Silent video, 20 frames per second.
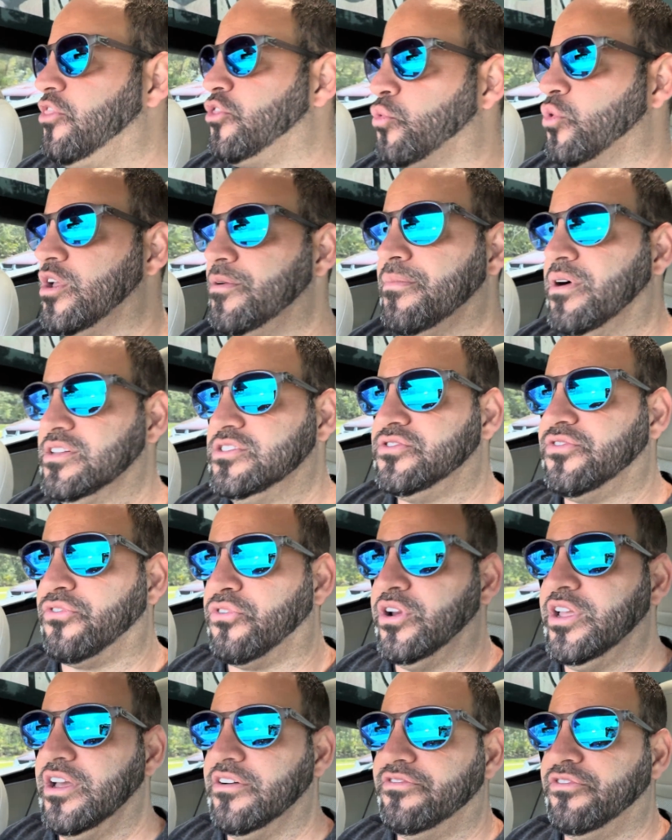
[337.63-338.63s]
three months
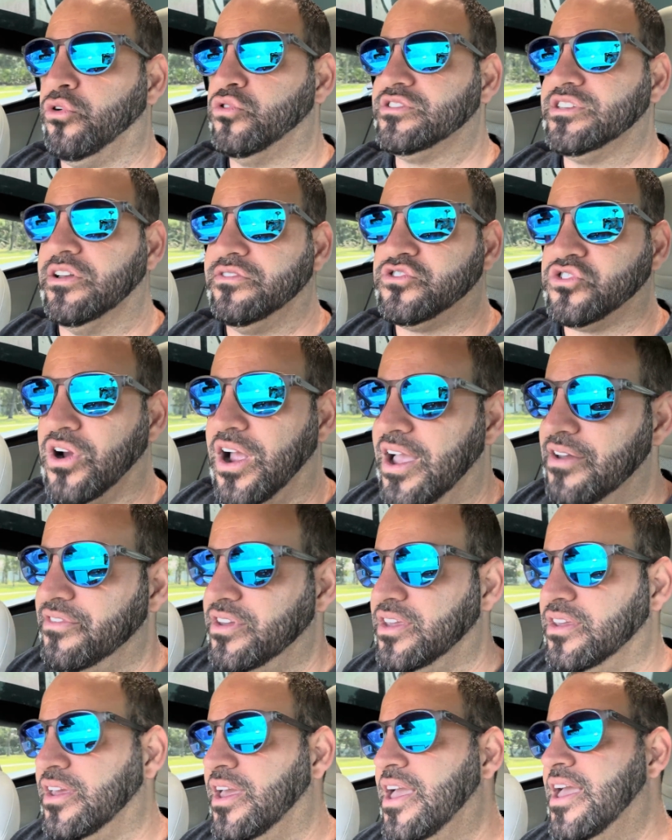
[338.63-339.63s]
free of full
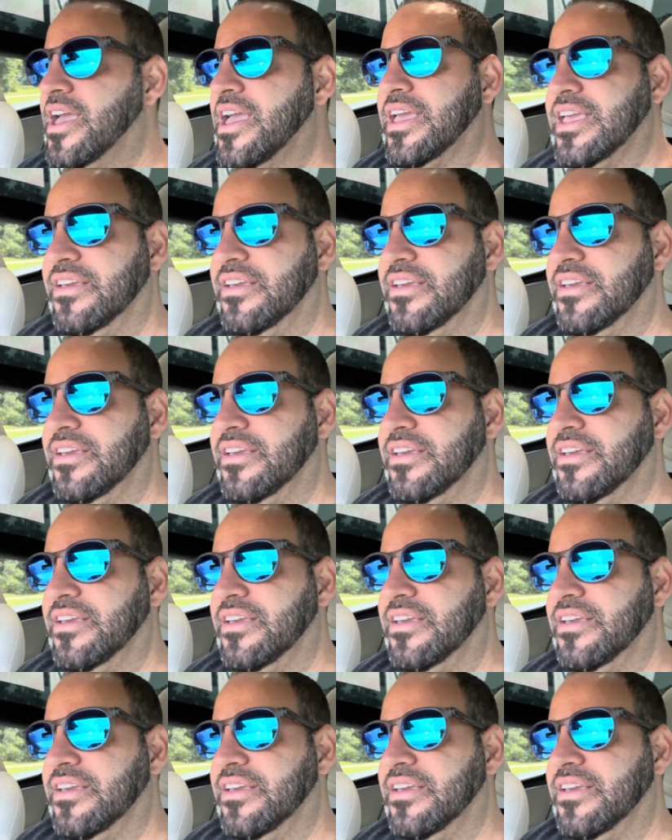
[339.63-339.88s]
self-driving.